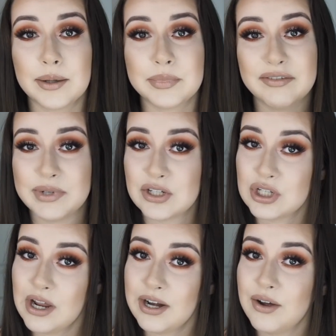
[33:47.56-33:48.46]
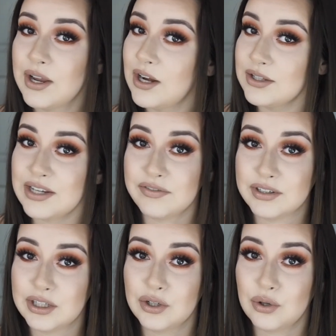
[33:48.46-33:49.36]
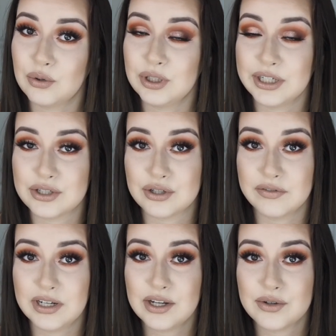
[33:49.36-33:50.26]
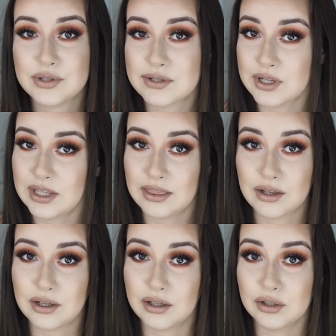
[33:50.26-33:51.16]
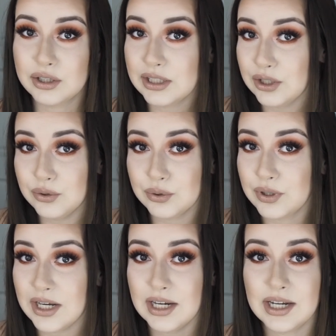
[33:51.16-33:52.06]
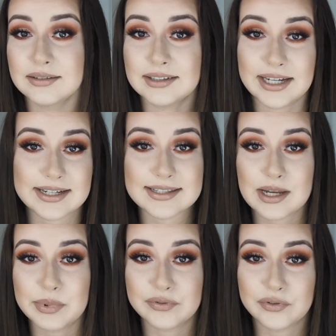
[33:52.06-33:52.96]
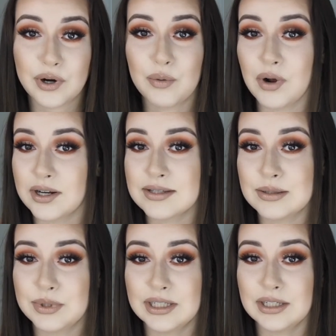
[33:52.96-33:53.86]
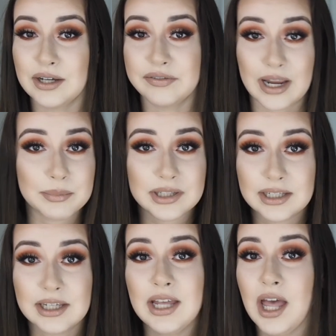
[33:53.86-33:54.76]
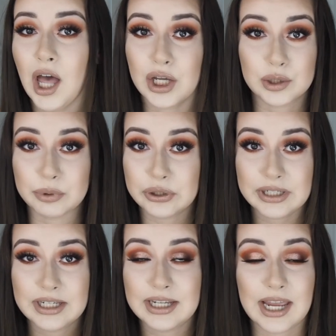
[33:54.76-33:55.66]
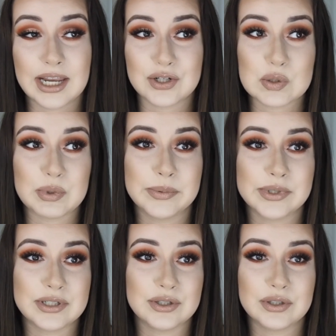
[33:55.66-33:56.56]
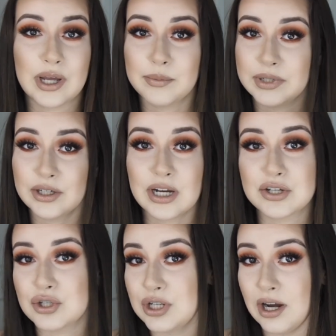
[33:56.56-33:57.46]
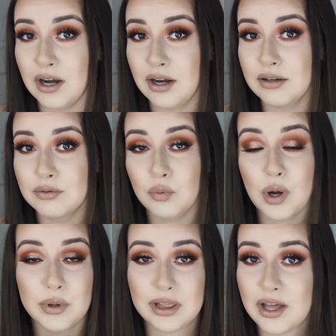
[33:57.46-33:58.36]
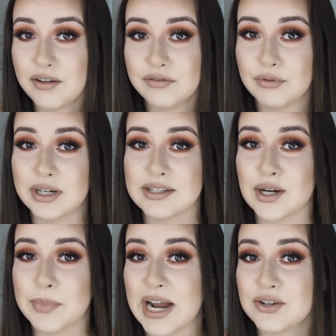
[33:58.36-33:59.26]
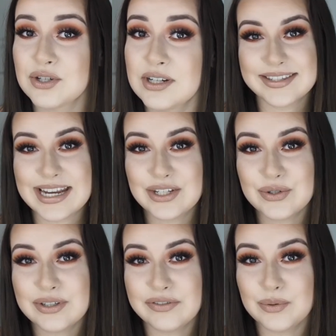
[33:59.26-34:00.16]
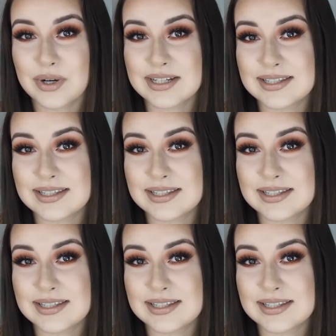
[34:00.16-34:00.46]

give me a shout out, and I'll definitely go look at your videos, look at the look that you created. Like I said before, I want us to be a family, a community, and just be able to come here and share what we love, what is our passion. Stay tuned if you want to